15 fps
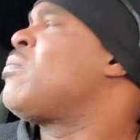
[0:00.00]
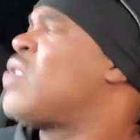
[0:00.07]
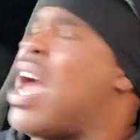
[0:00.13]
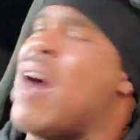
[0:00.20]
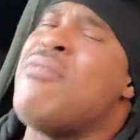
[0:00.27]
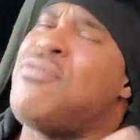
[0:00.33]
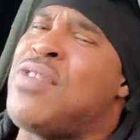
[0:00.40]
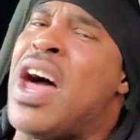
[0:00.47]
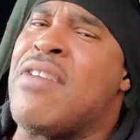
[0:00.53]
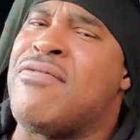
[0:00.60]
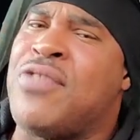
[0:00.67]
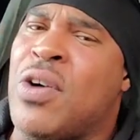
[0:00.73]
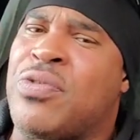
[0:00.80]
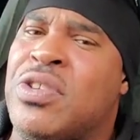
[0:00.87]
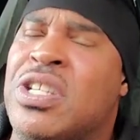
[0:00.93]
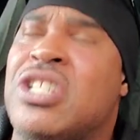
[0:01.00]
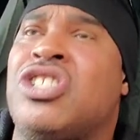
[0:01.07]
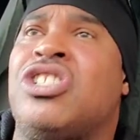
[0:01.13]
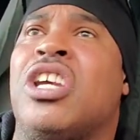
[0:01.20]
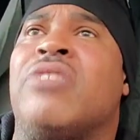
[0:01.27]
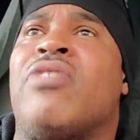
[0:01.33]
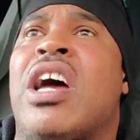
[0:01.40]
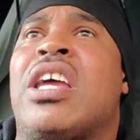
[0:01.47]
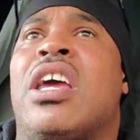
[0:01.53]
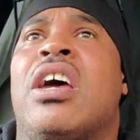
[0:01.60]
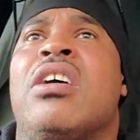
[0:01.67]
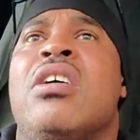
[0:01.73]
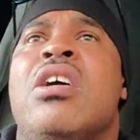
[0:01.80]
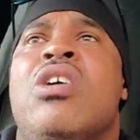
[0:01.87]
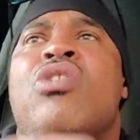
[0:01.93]
Yeah, I'm fine filthing this shit right here,
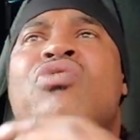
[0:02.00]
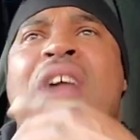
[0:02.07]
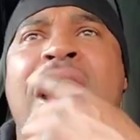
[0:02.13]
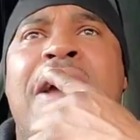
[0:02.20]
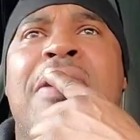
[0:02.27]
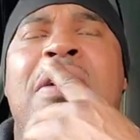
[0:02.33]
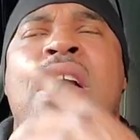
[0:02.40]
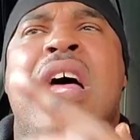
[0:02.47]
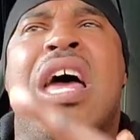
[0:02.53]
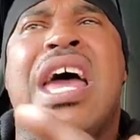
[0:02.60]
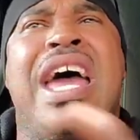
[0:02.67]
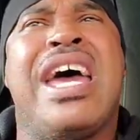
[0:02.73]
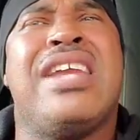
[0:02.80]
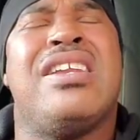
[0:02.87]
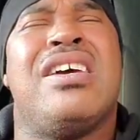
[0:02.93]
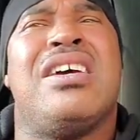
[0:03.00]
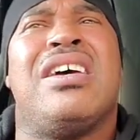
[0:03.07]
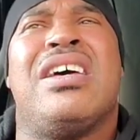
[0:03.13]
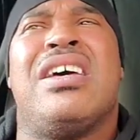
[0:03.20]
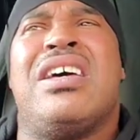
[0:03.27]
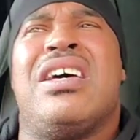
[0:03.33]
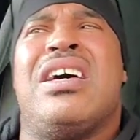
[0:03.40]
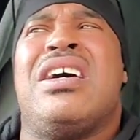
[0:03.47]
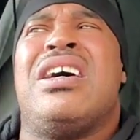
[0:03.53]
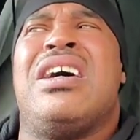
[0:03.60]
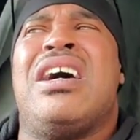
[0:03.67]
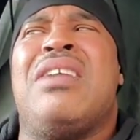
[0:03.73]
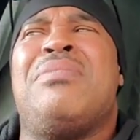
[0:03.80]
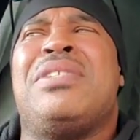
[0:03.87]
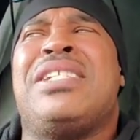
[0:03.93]
right? And
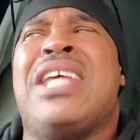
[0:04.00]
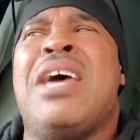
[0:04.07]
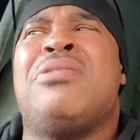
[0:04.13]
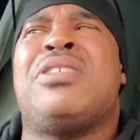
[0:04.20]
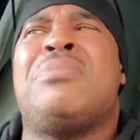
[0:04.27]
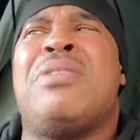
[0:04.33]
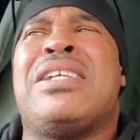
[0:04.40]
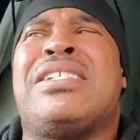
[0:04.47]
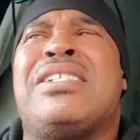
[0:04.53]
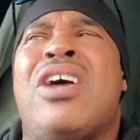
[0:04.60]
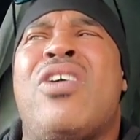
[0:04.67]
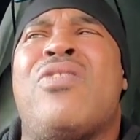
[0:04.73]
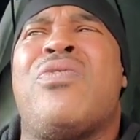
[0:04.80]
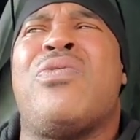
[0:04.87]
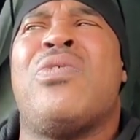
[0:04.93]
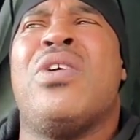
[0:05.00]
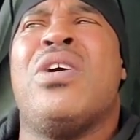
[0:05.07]
I was saying to myself,